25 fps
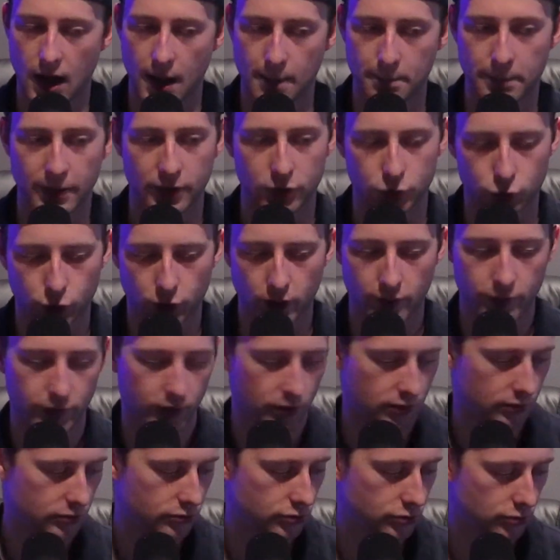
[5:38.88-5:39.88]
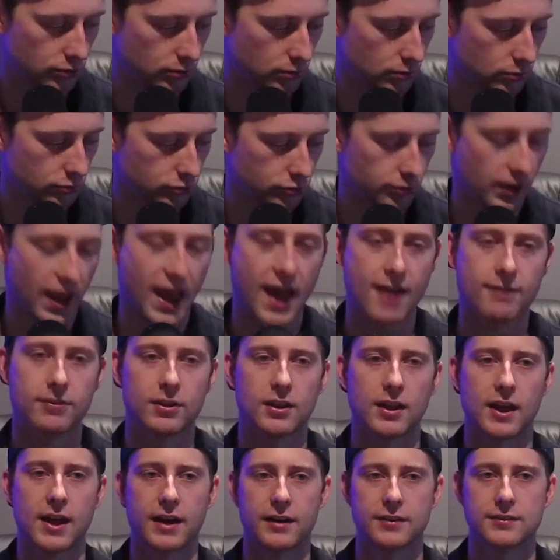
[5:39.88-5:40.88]
been driven to have
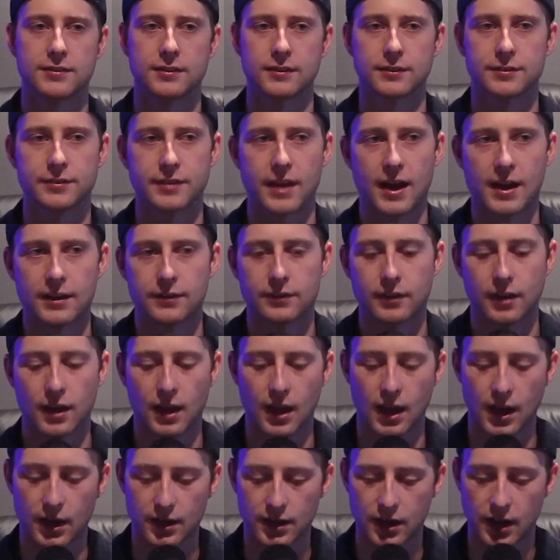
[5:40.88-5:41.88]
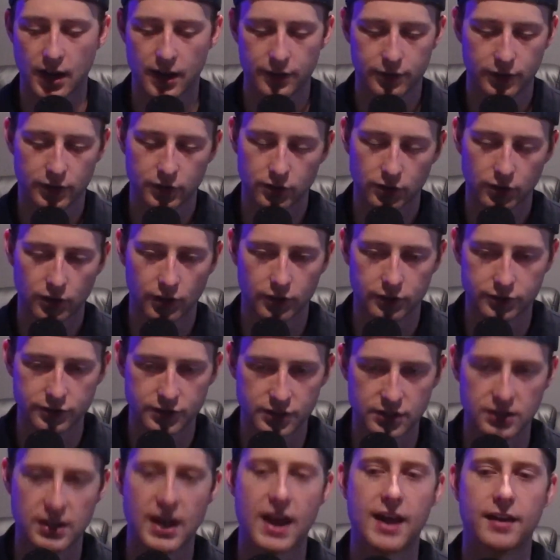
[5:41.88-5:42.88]
a lot of success. And I think you're going to
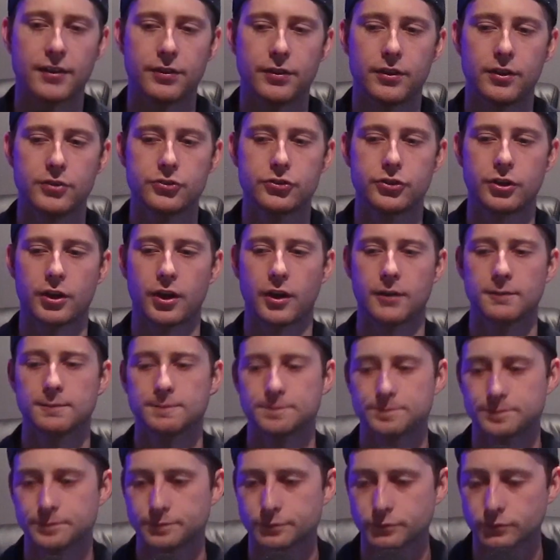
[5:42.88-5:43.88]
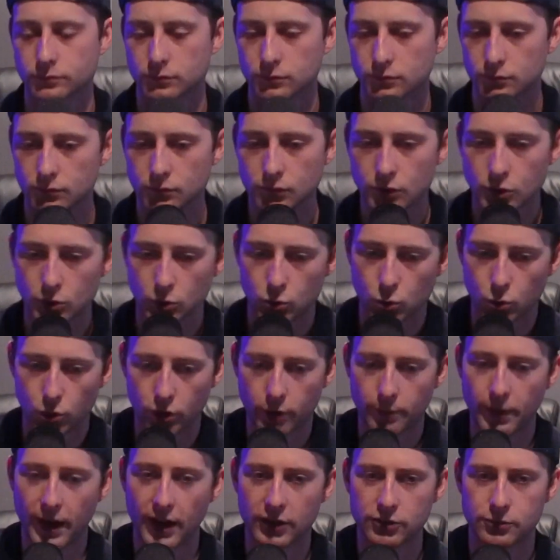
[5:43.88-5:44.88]
see that this year.
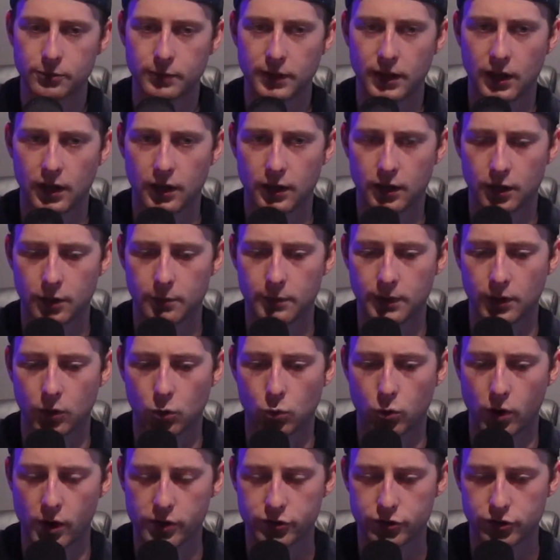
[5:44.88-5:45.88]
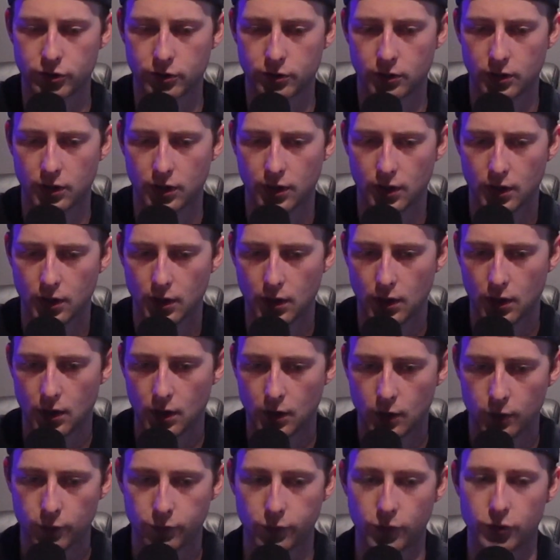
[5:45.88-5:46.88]
Quarterback's going to be a question
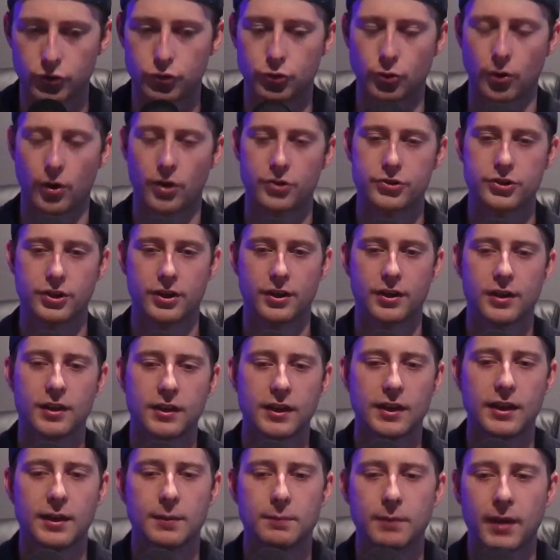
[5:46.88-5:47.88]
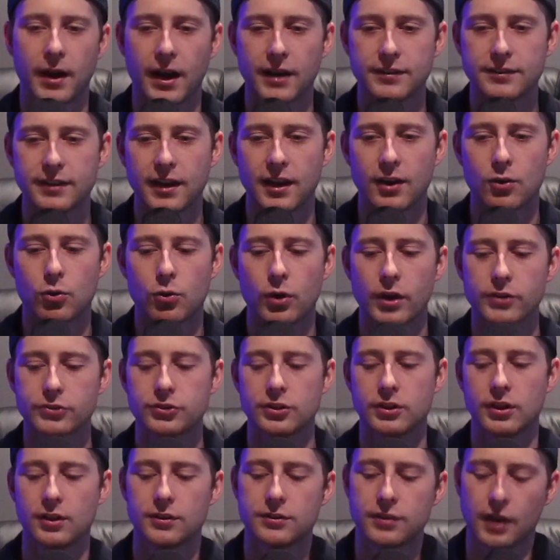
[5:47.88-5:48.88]
for Georgia, but I say a
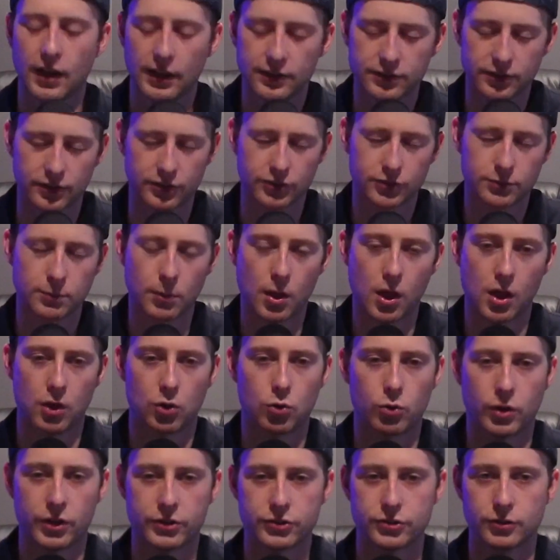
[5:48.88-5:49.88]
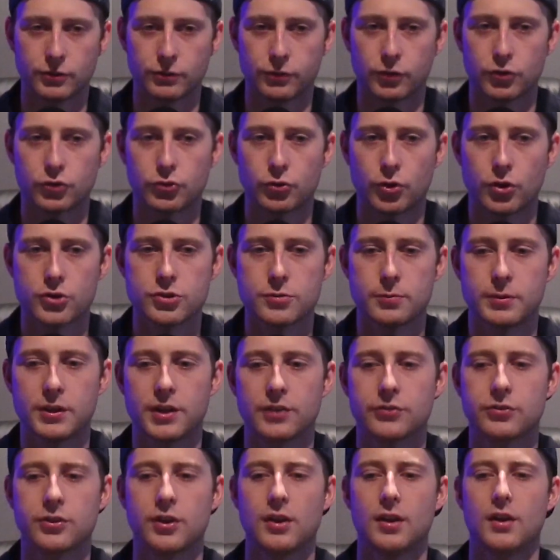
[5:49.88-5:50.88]
question, it's a small question for Georgia,
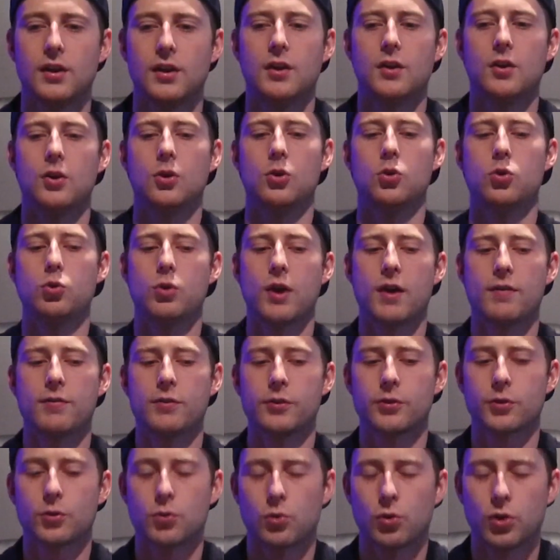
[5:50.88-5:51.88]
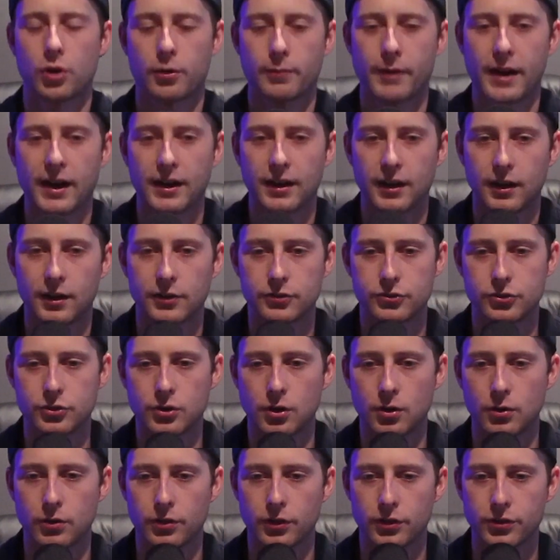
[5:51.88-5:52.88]
because whoever the quarterback is, you
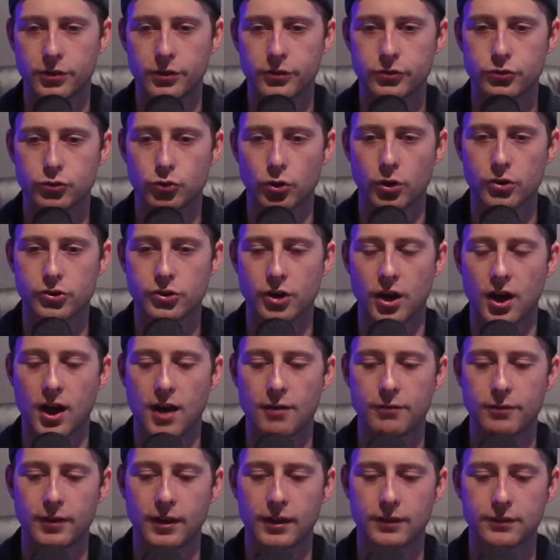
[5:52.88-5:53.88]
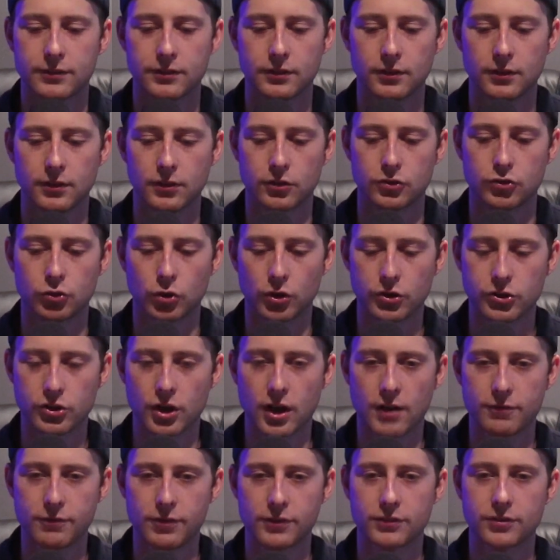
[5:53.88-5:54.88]
know that the Georgia
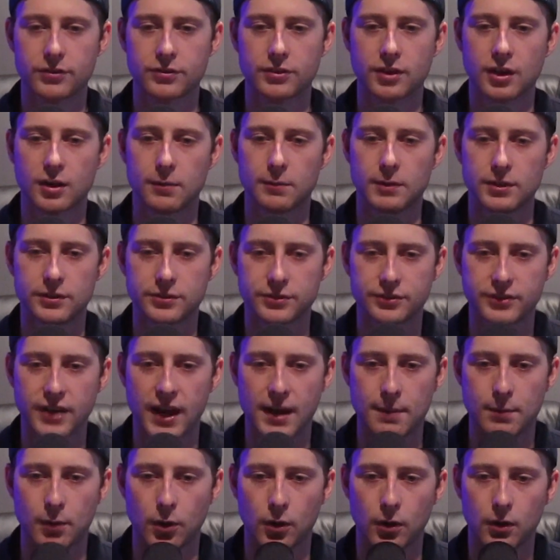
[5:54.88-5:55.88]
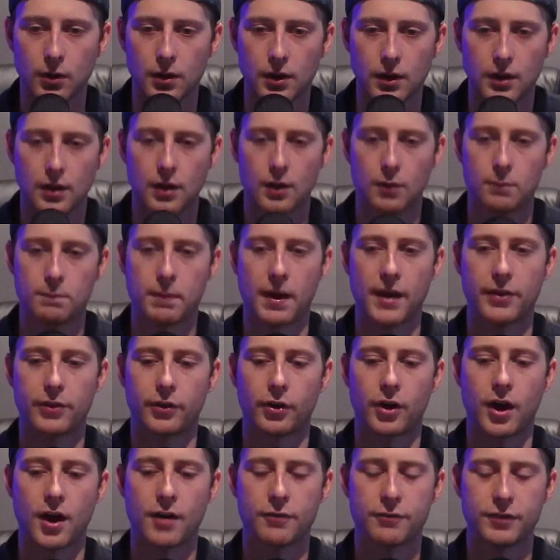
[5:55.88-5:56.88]
offense is going to be stable by
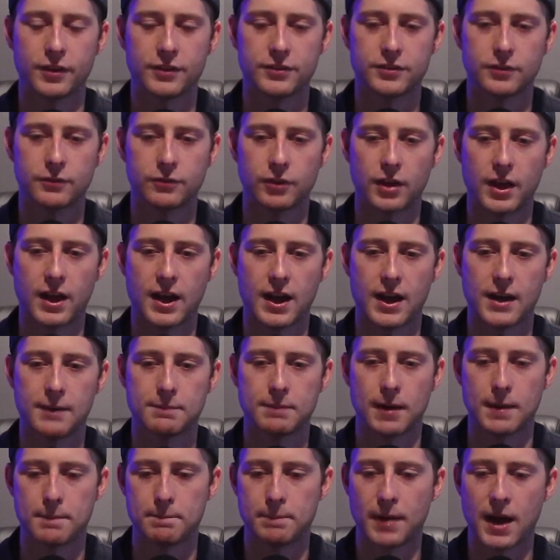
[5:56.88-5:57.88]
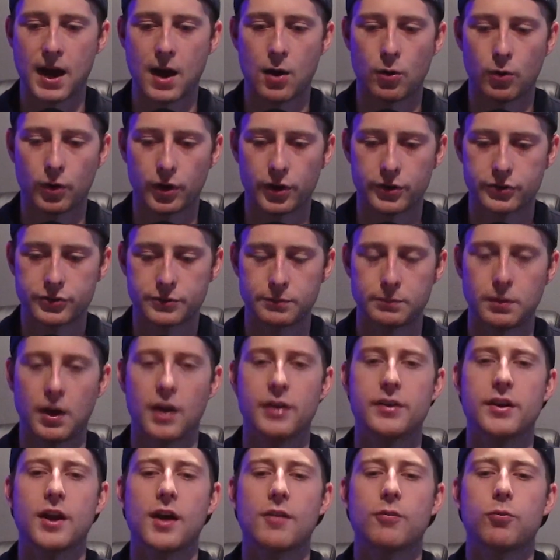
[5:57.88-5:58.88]
their offensive line, by Bowers,
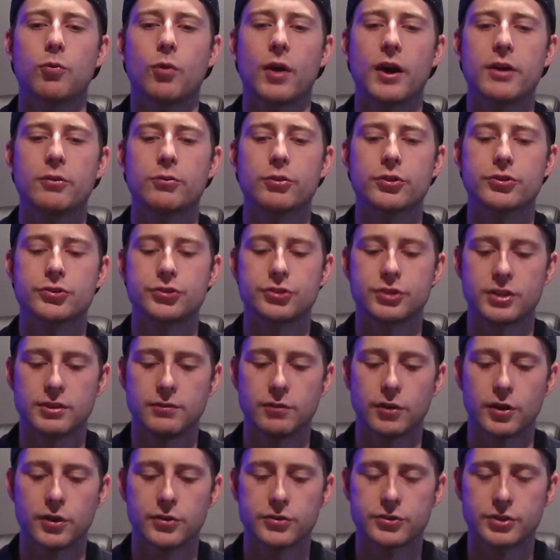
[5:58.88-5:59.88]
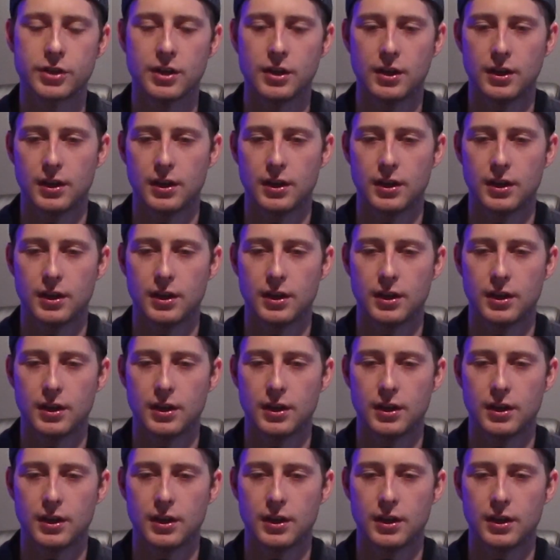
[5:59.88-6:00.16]
enough wide receivers.